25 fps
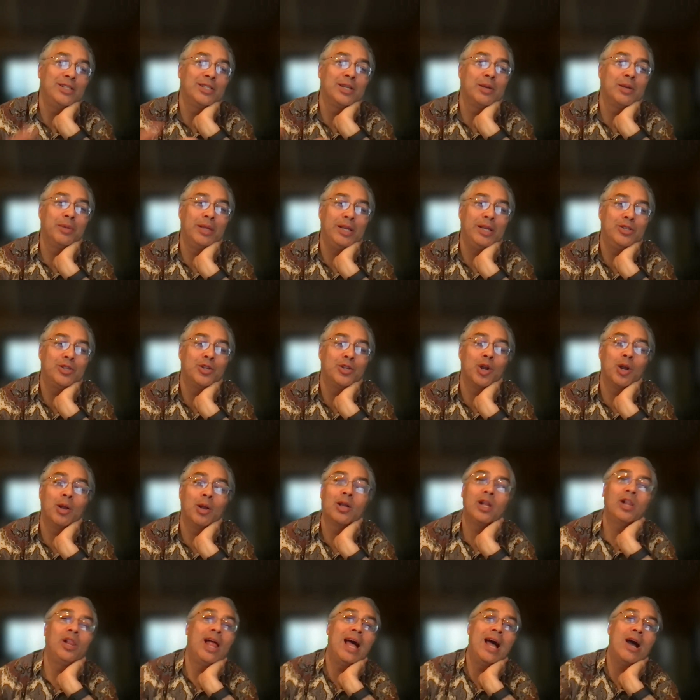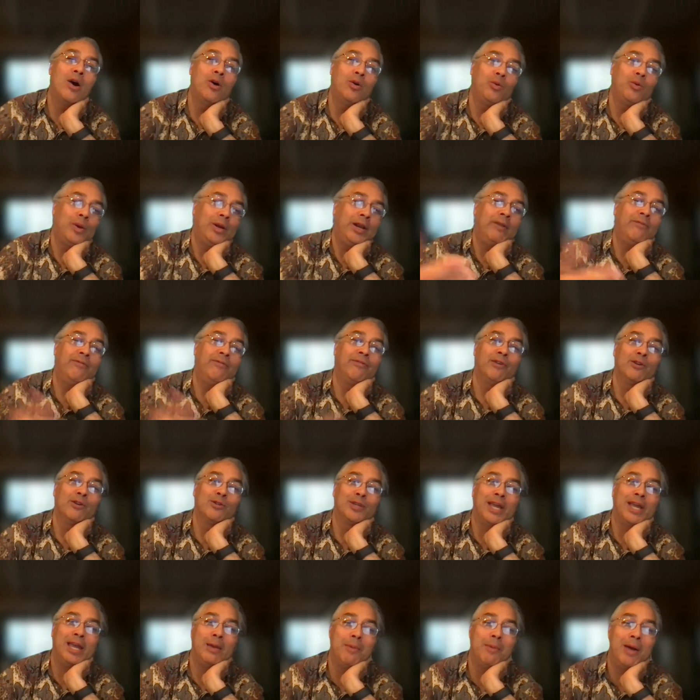Some of these cloud, when it
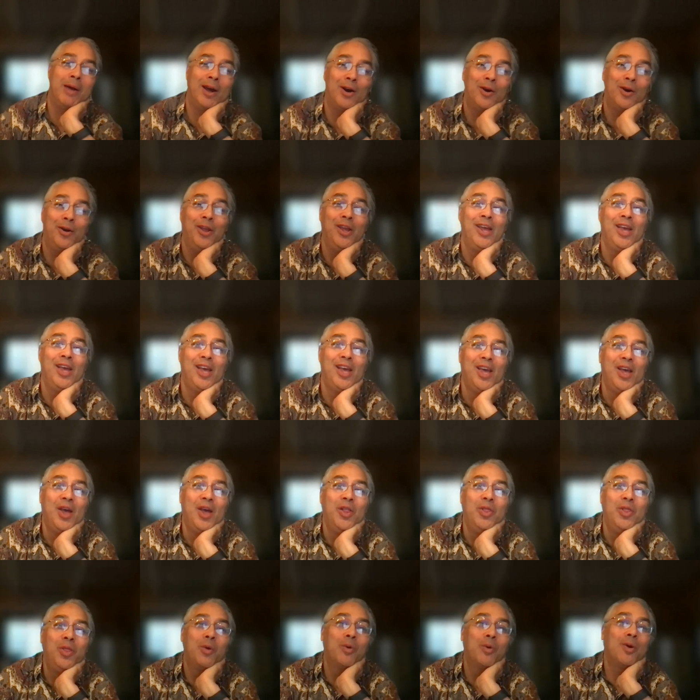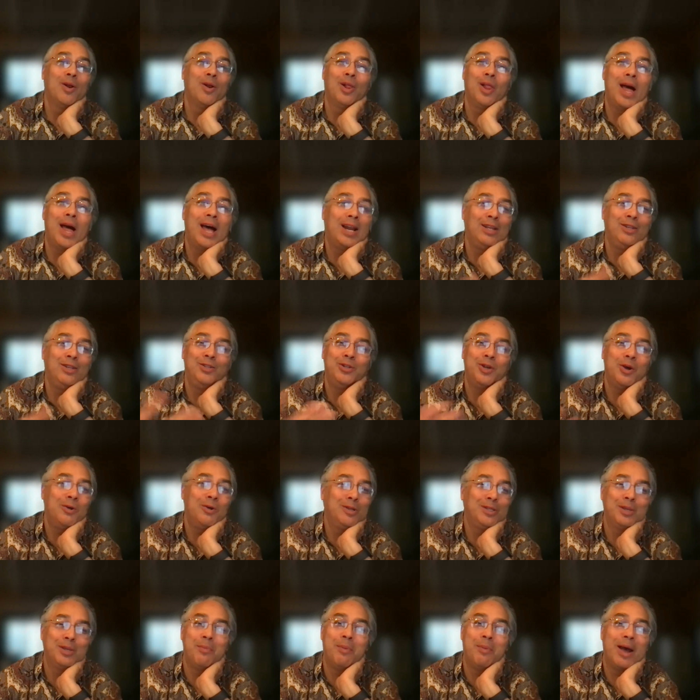first came out, there were a lot of
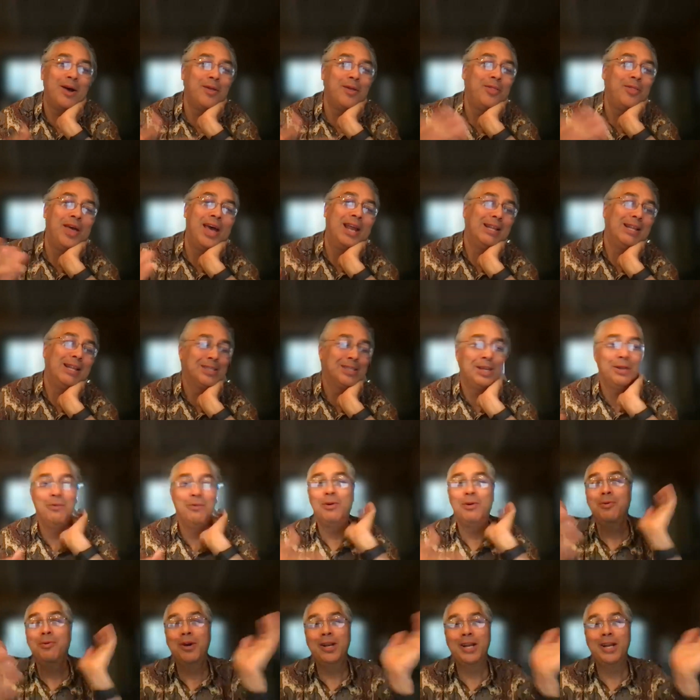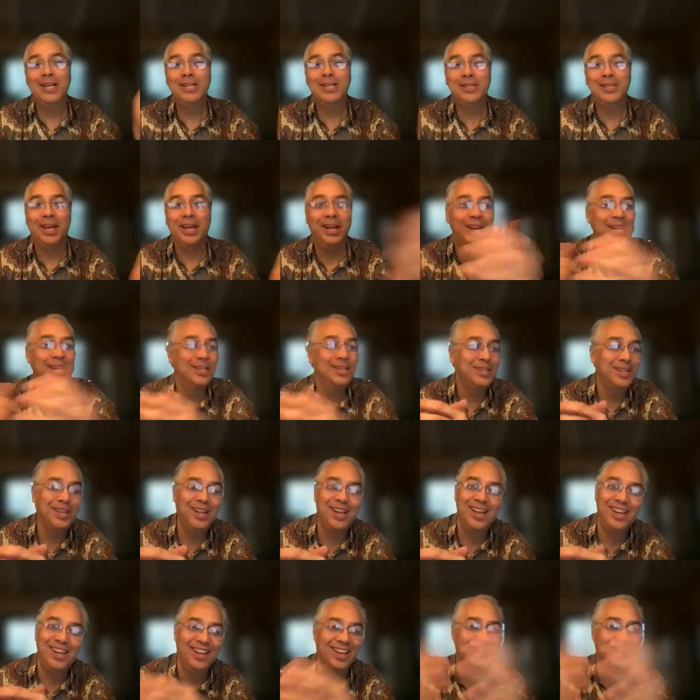jokes about that. It's like, well, what is it? Is it